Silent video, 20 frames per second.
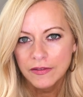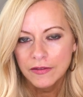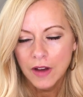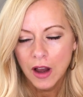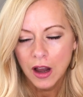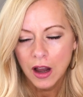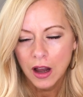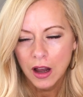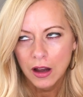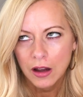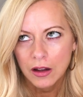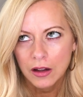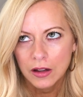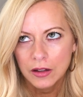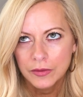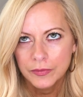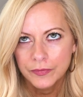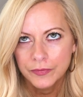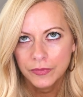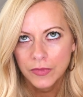
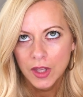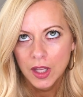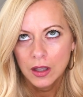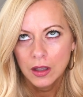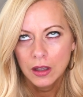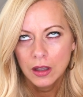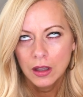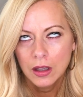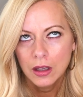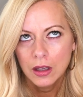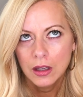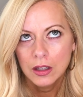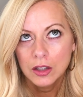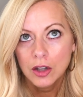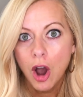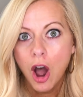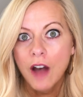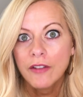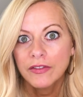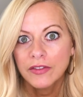uh,
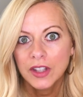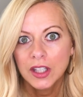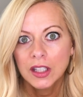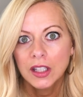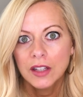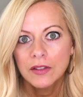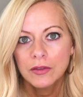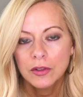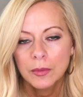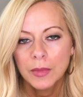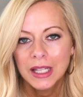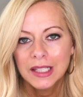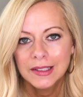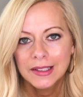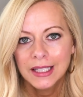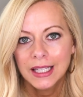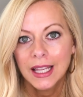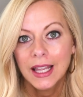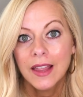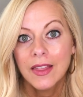Hot feeling for my
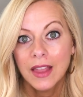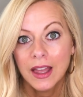skin